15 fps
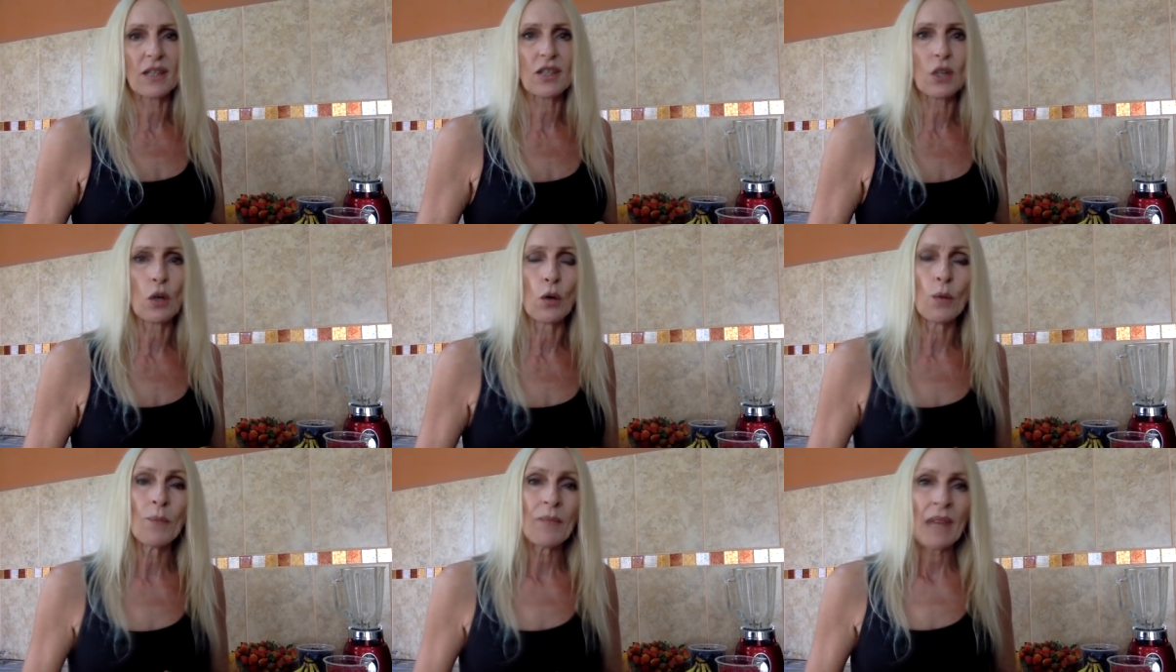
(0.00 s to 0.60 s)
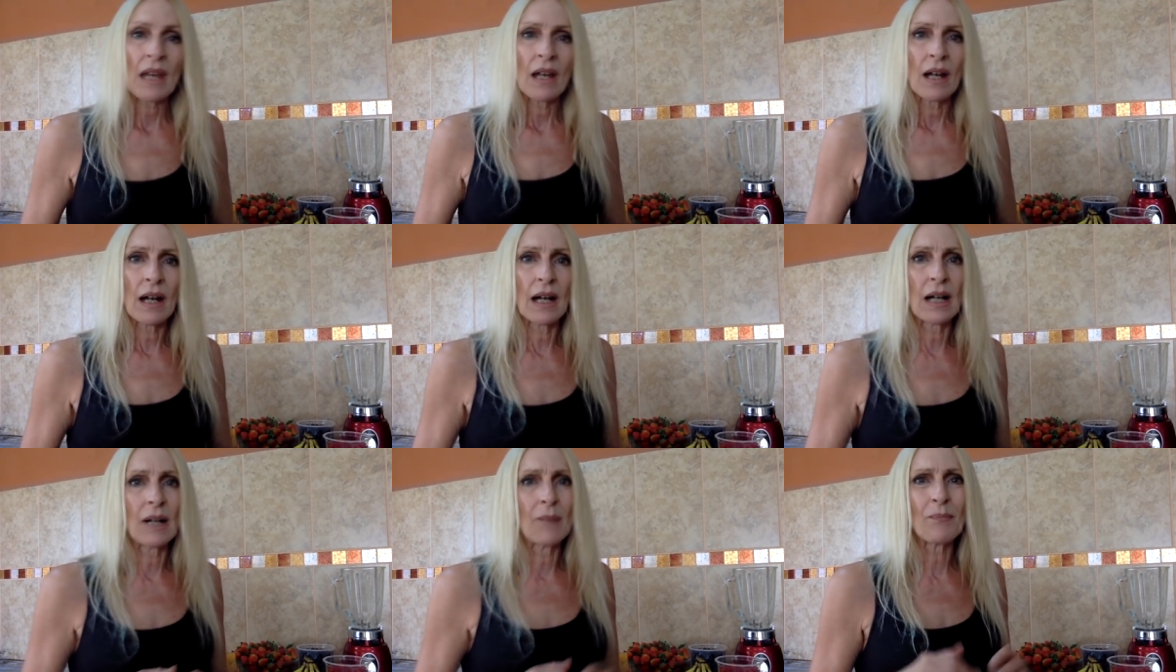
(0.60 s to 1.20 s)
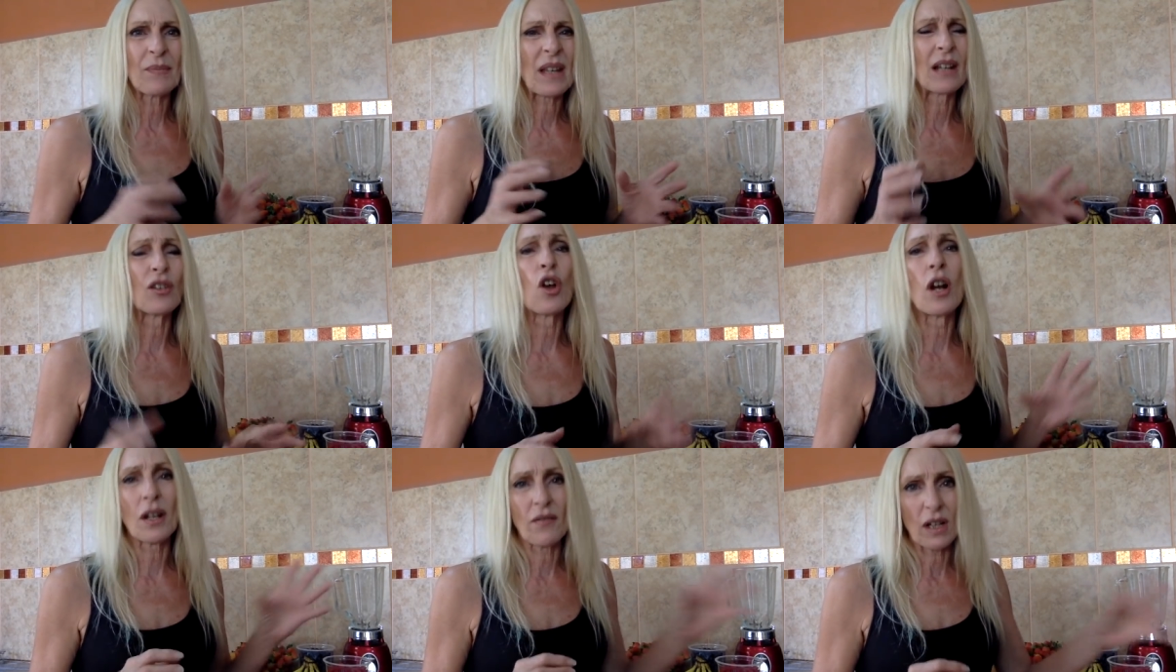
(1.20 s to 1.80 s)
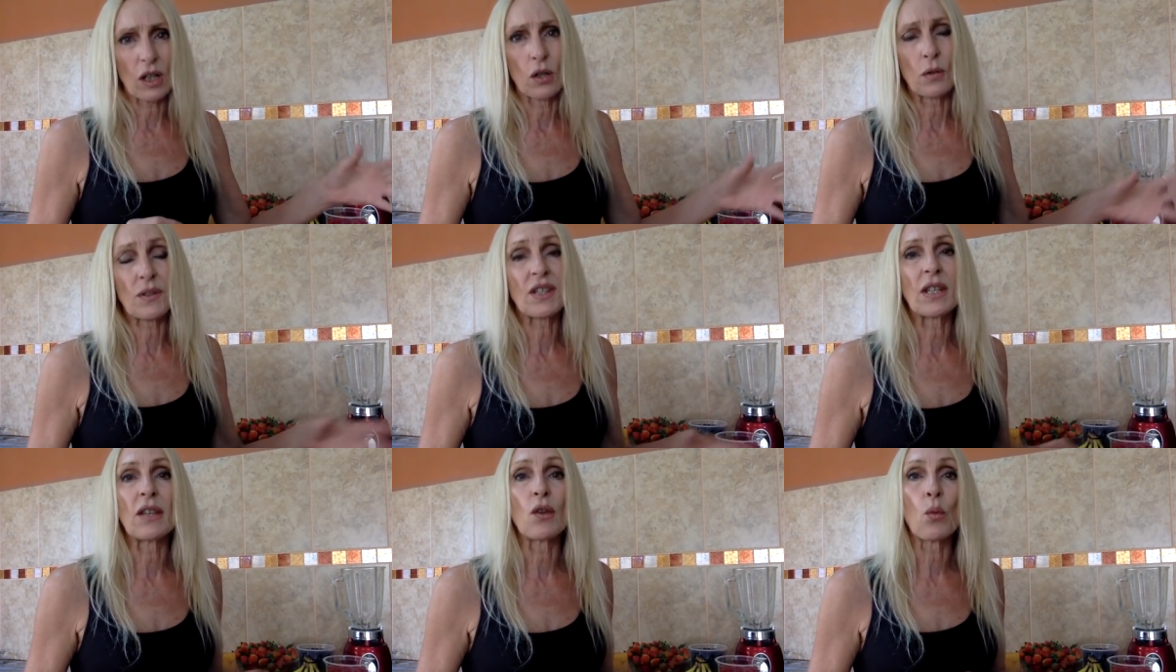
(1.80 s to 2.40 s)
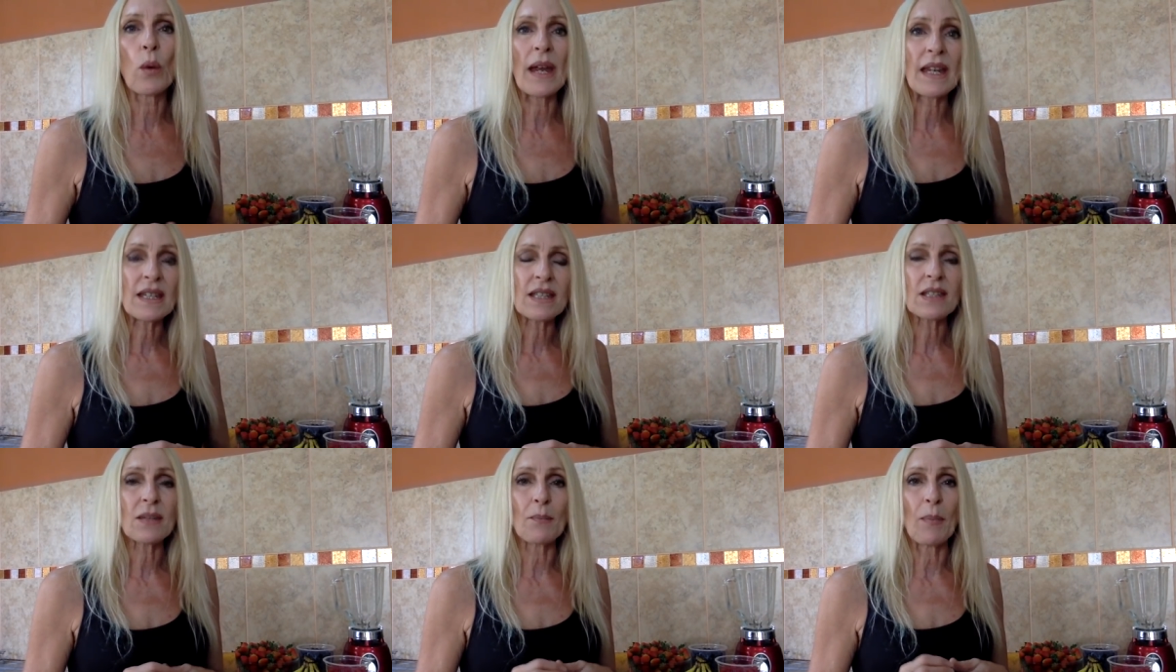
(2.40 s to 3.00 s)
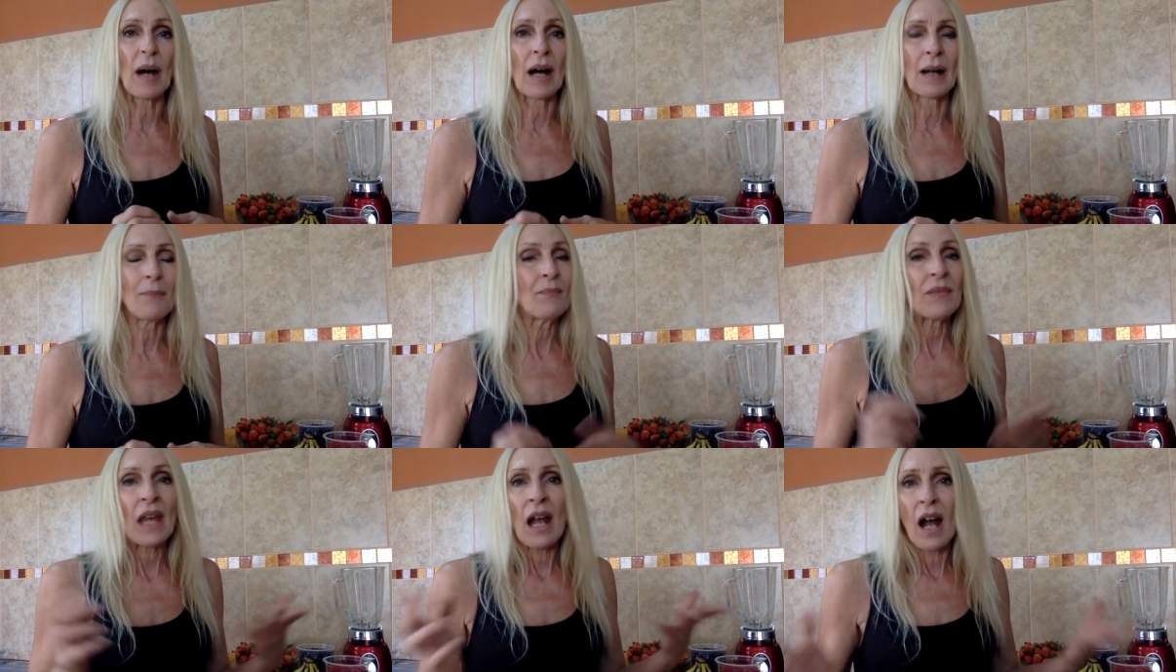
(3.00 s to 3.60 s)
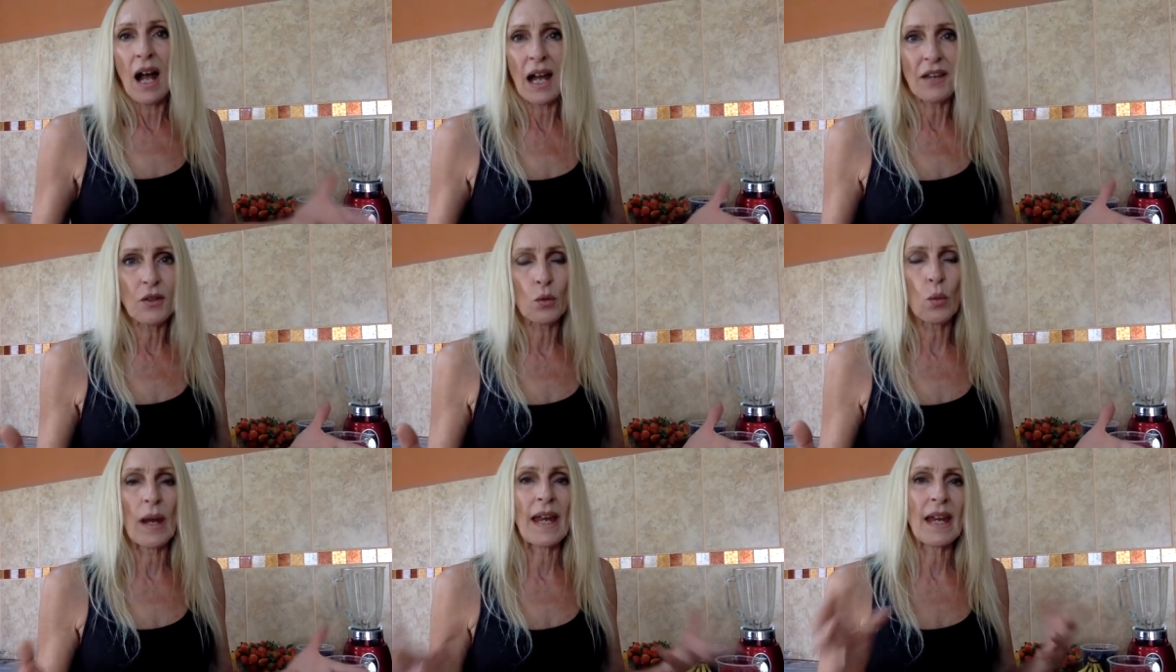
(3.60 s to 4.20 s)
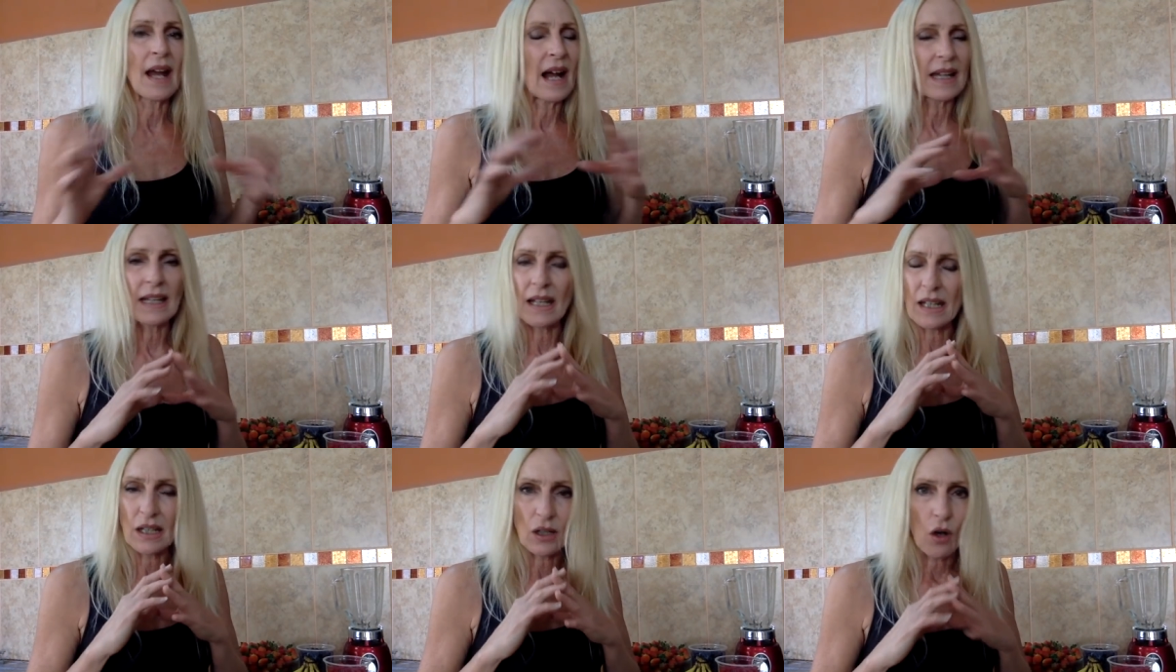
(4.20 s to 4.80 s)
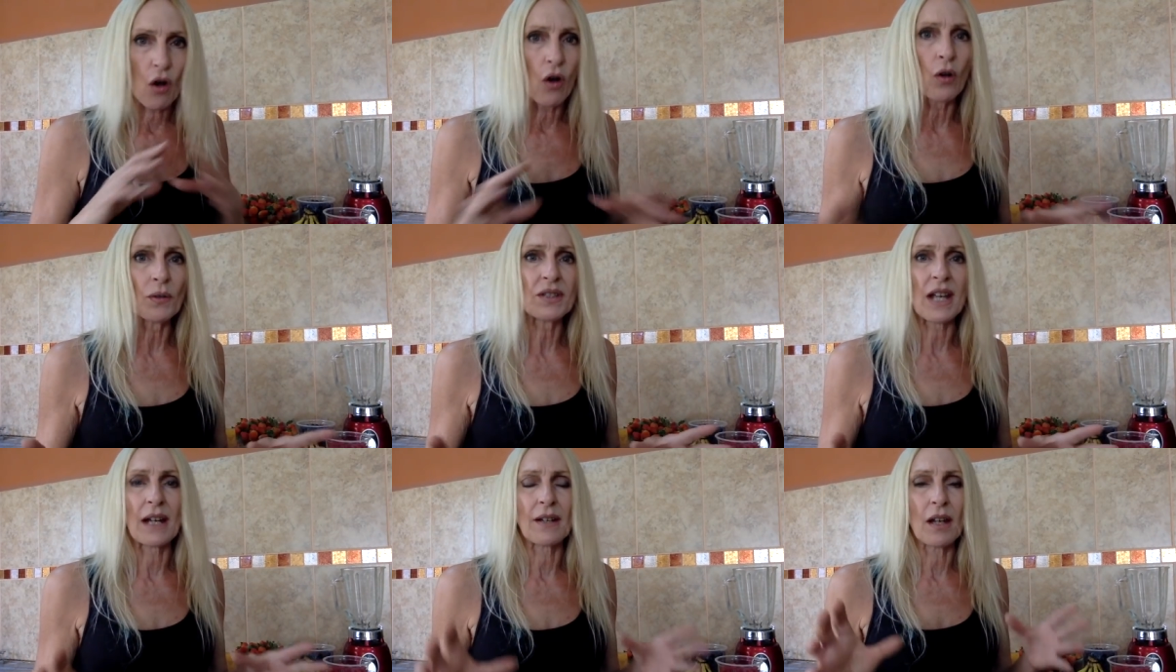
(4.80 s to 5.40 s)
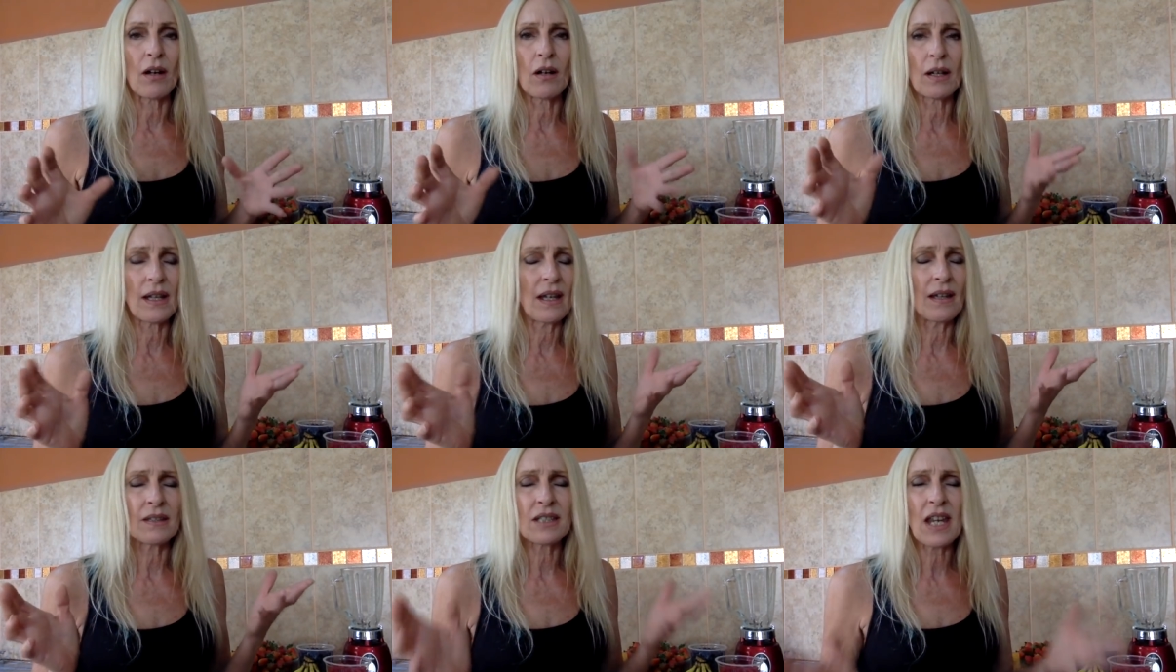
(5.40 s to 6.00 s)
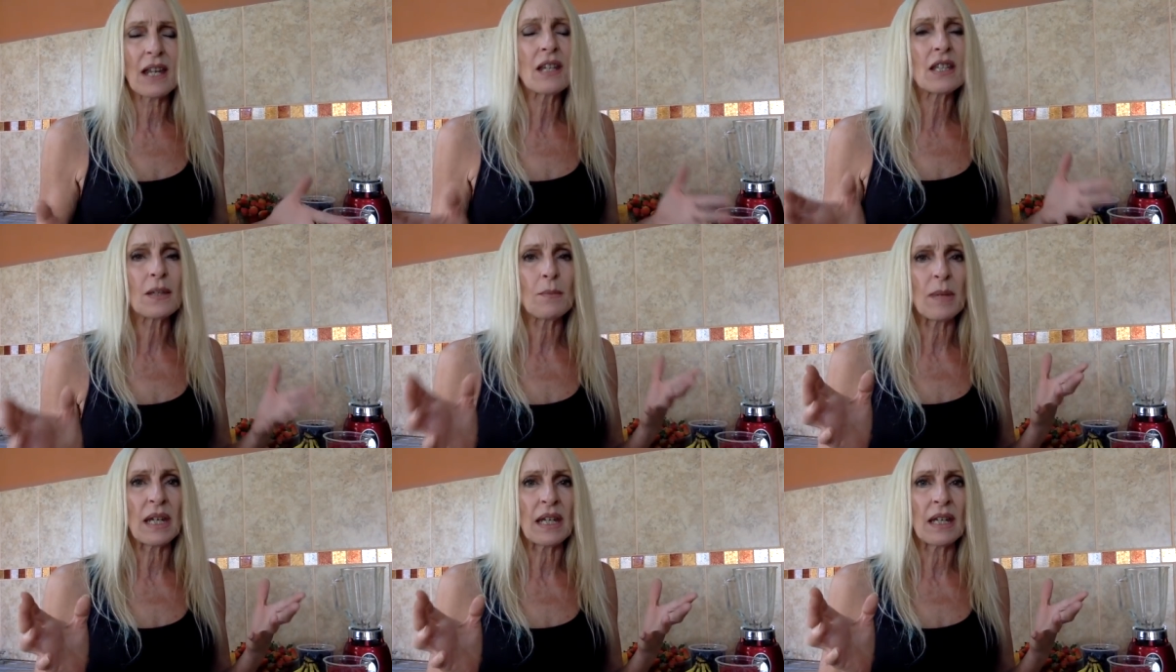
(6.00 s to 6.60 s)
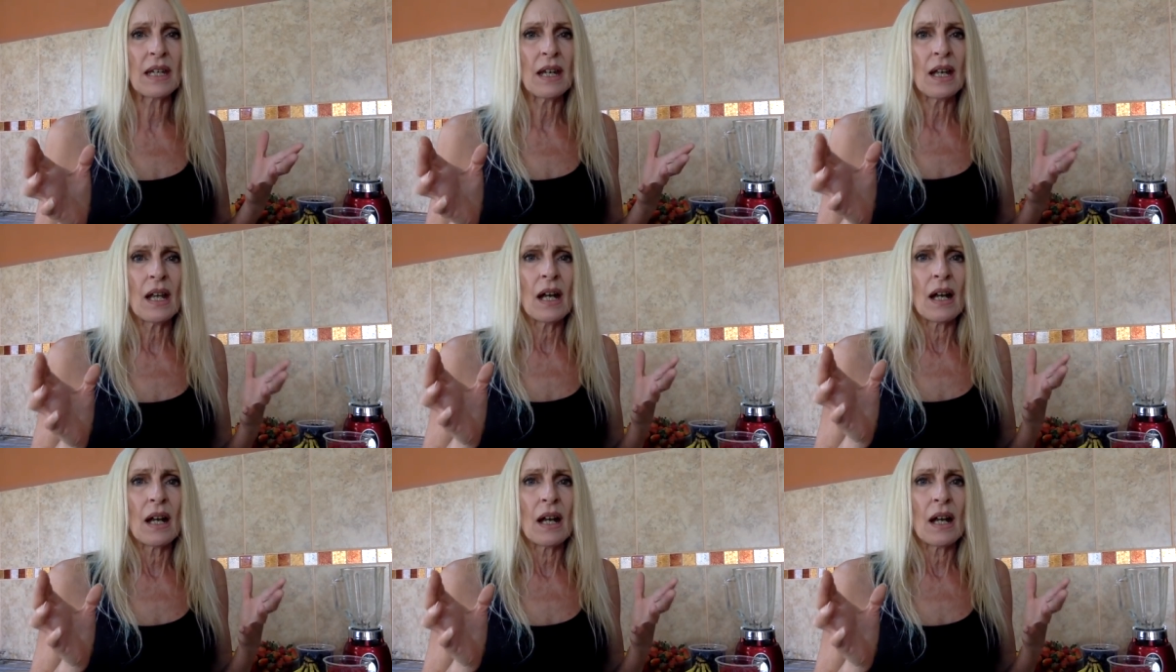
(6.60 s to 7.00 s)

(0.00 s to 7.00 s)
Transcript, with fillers: So um, a lot of it goes in the waste, but either way, I get it all done. It takes me